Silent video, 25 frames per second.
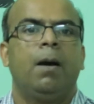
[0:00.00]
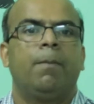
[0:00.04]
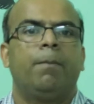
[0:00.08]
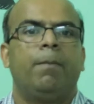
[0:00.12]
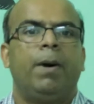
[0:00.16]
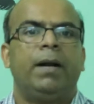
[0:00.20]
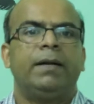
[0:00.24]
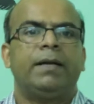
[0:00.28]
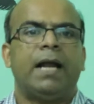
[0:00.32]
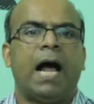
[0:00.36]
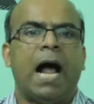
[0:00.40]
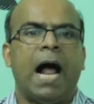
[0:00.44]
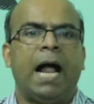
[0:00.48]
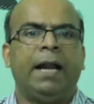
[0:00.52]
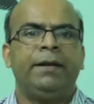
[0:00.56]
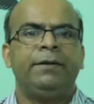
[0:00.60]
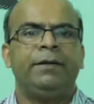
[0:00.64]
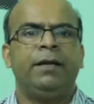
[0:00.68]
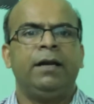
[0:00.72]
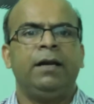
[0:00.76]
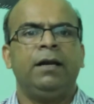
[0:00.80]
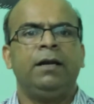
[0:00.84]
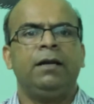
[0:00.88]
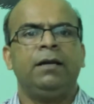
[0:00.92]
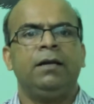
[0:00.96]
But
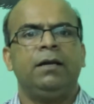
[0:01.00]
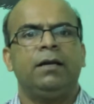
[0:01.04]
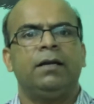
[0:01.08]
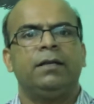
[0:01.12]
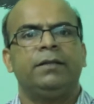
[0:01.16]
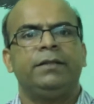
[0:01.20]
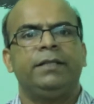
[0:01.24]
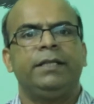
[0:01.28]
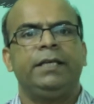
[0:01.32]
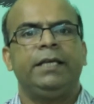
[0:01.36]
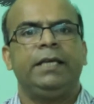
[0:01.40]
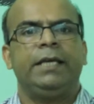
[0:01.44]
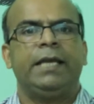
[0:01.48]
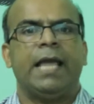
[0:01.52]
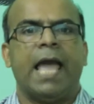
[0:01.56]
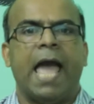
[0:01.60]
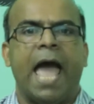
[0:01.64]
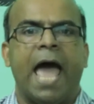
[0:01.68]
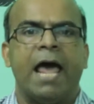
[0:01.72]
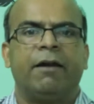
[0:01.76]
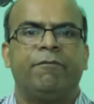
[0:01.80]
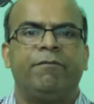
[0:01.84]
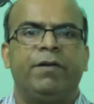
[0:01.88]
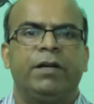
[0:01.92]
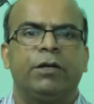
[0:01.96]
until the
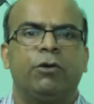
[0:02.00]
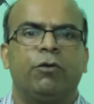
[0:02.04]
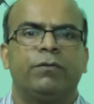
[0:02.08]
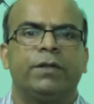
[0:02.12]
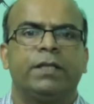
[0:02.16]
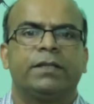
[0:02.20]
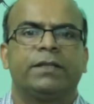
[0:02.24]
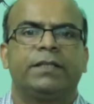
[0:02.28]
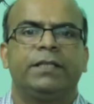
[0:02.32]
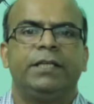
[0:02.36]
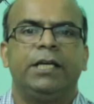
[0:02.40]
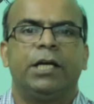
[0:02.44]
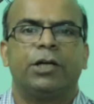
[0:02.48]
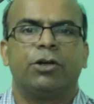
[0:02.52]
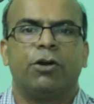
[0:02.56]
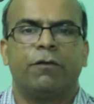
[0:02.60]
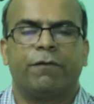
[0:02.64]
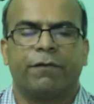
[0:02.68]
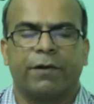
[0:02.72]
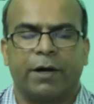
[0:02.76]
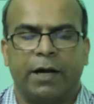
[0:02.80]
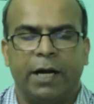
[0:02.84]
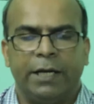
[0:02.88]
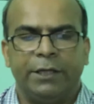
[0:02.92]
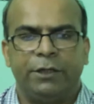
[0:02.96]
advent of the theory
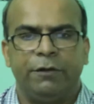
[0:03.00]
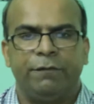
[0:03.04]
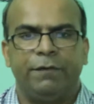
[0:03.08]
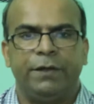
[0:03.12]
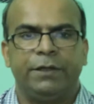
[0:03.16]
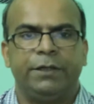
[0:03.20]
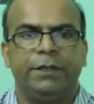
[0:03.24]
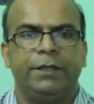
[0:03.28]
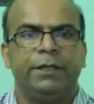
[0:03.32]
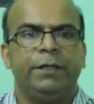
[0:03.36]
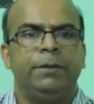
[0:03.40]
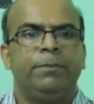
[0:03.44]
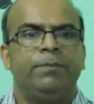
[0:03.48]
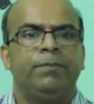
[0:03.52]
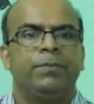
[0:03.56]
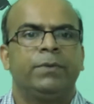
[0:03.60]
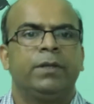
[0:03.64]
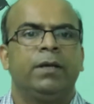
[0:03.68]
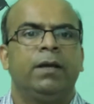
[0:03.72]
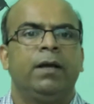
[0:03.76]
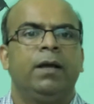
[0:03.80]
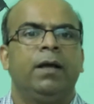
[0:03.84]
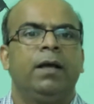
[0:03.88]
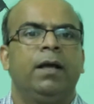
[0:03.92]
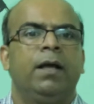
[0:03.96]
of relativity,
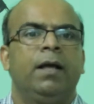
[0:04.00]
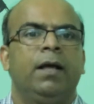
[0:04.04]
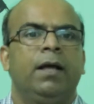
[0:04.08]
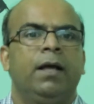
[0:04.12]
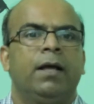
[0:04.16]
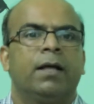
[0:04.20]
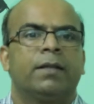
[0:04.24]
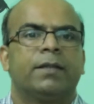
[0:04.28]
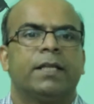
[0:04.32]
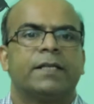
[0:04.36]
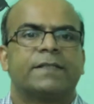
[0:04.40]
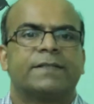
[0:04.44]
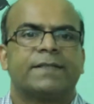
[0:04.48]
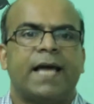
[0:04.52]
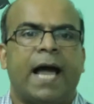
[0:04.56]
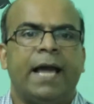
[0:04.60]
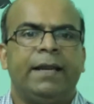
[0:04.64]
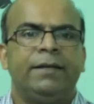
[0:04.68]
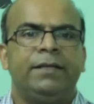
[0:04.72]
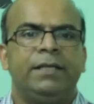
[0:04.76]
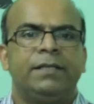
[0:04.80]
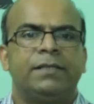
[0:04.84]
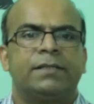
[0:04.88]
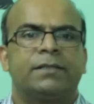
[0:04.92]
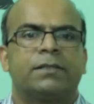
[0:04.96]
the
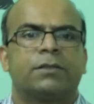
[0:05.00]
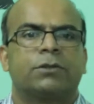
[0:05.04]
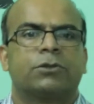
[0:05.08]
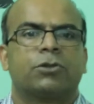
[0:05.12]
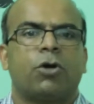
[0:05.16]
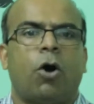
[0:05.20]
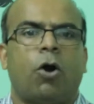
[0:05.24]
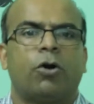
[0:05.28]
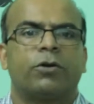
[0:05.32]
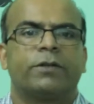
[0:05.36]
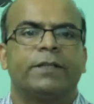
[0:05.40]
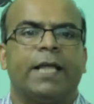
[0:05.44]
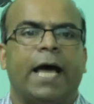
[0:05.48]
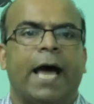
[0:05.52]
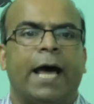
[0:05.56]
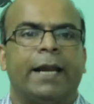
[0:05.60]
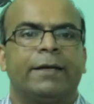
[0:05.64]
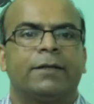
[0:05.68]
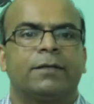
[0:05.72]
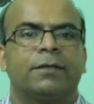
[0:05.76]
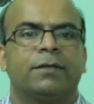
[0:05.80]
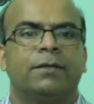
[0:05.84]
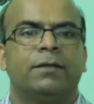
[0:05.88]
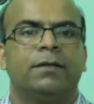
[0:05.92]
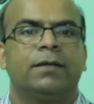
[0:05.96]
scientists thought
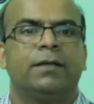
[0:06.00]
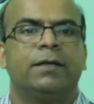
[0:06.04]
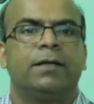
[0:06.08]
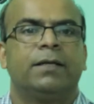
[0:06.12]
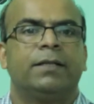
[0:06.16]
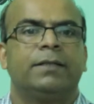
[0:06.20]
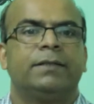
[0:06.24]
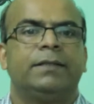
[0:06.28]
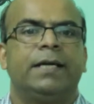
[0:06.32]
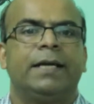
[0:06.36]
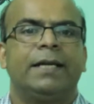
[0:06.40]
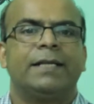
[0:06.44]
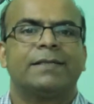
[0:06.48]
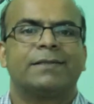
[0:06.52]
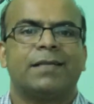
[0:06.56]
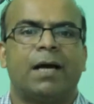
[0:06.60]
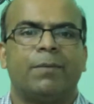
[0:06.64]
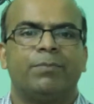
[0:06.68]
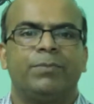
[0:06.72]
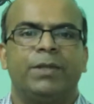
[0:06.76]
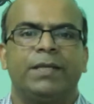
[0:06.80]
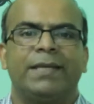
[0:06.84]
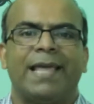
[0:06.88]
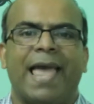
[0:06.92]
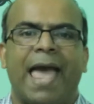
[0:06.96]
that there is
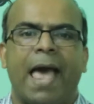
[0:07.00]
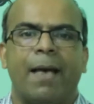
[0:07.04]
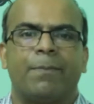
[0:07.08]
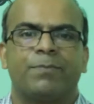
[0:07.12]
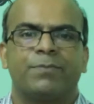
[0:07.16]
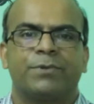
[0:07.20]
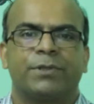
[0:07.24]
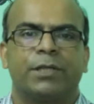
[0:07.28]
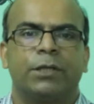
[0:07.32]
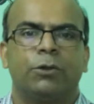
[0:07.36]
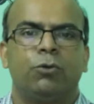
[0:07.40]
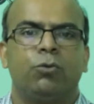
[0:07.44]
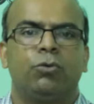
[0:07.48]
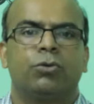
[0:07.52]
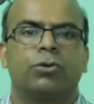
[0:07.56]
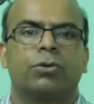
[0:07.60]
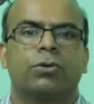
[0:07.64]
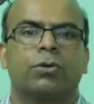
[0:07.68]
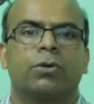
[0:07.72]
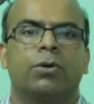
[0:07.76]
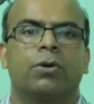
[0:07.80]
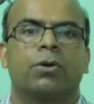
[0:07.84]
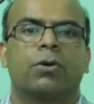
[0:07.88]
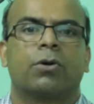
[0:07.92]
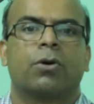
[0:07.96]
something absolute
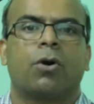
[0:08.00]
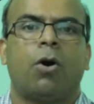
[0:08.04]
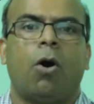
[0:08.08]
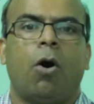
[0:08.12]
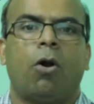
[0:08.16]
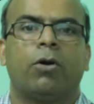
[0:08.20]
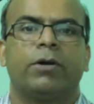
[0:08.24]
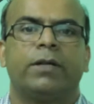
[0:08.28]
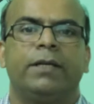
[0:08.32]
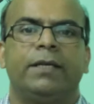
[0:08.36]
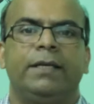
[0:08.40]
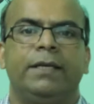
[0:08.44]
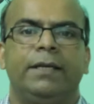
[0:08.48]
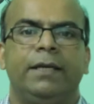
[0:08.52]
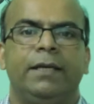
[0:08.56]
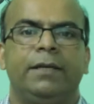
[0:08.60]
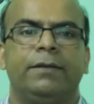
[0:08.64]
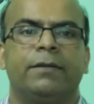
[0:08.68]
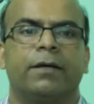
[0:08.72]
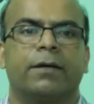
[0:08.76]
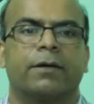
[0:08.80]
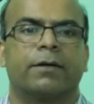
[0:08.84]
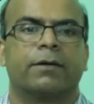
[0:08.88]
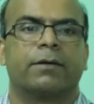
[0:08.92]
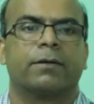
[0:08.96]
called
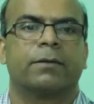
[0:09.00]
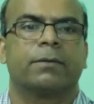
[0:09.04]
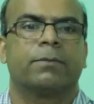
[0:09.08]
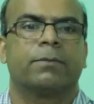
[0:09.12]
ether,